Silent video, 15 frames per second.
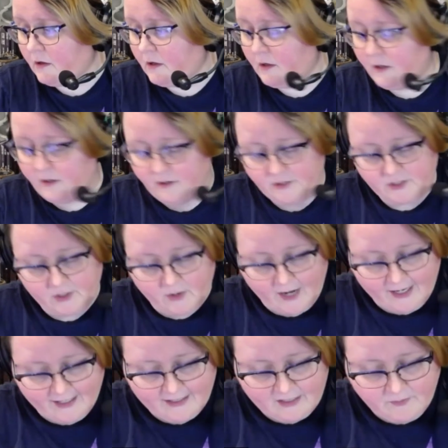So I
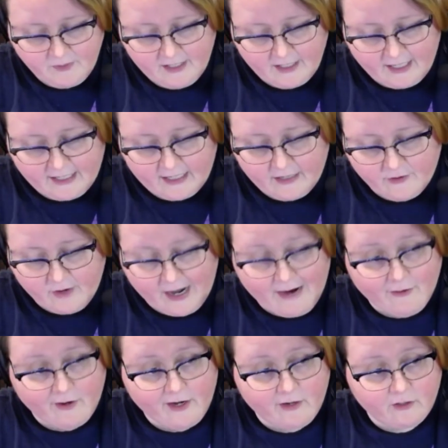could spend like another
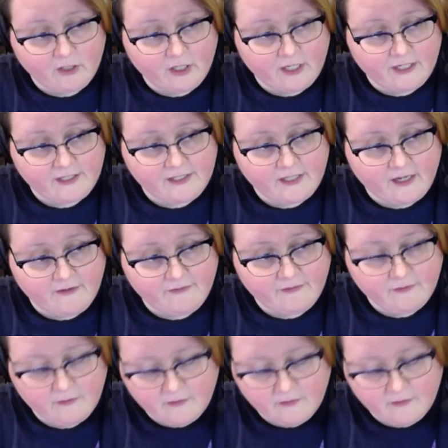hour here looking at stuff.